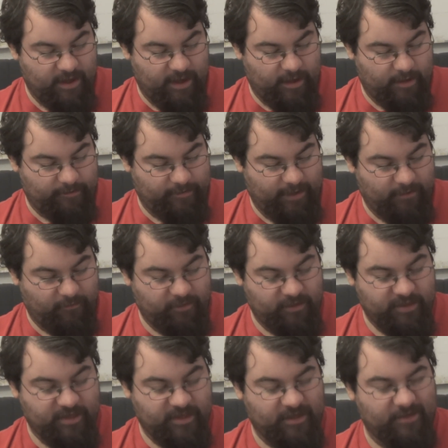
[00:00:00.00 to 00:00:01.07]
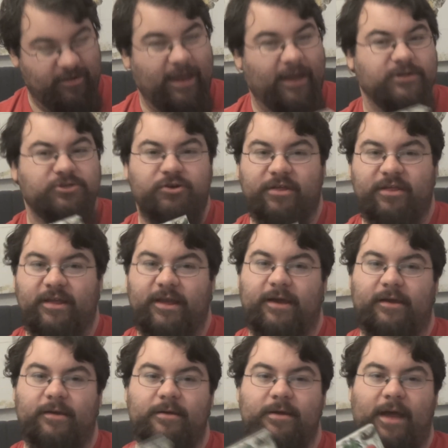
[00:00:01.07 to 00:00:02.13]
It was
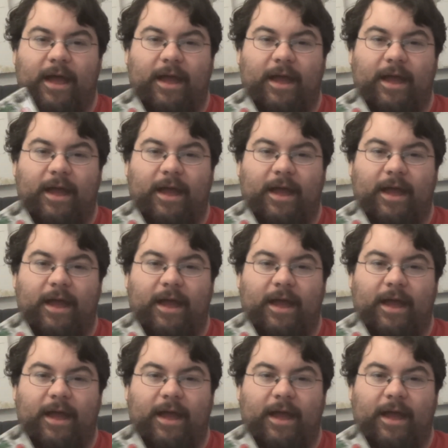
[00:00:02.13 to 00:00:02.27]
interesting,